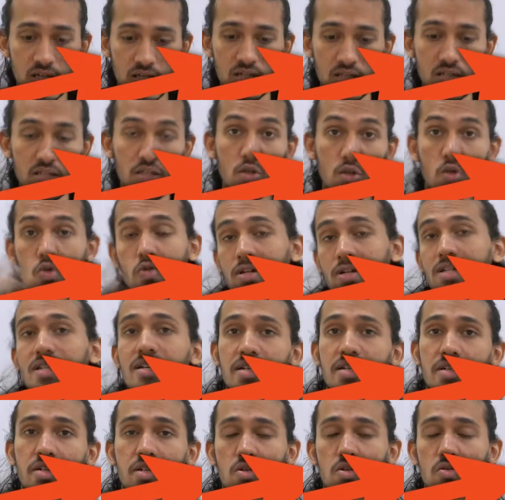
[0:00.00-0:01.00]
Neural
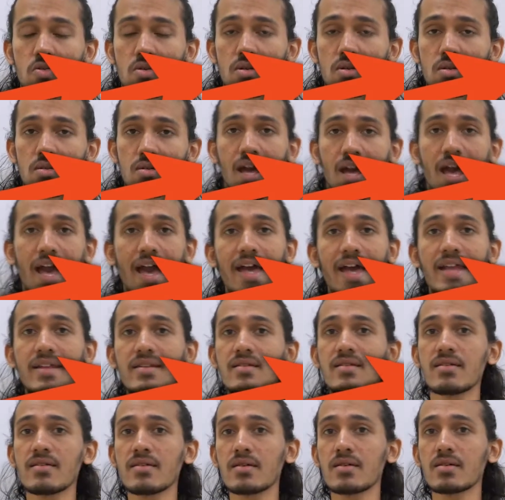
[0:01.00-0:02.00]
control and
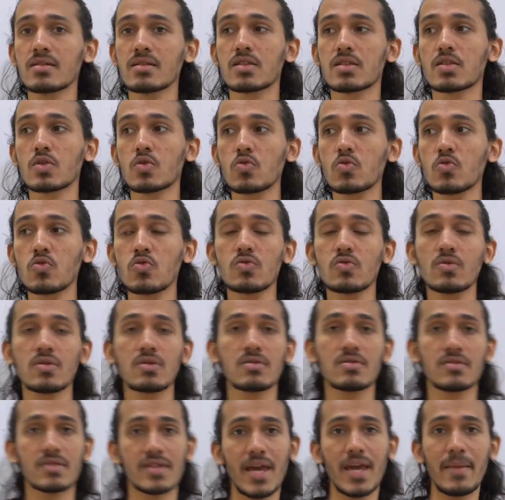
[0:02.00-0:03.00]
through
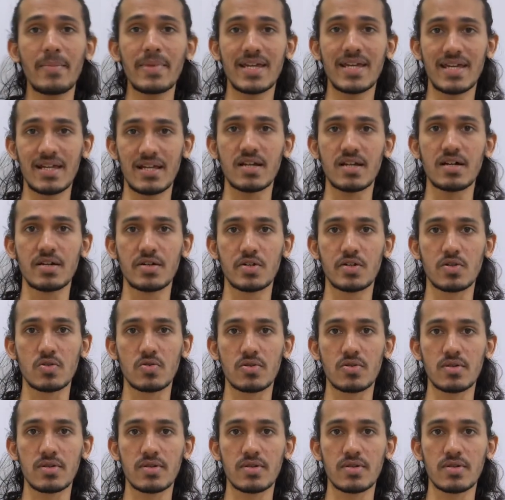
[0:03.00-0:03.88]
chemical control.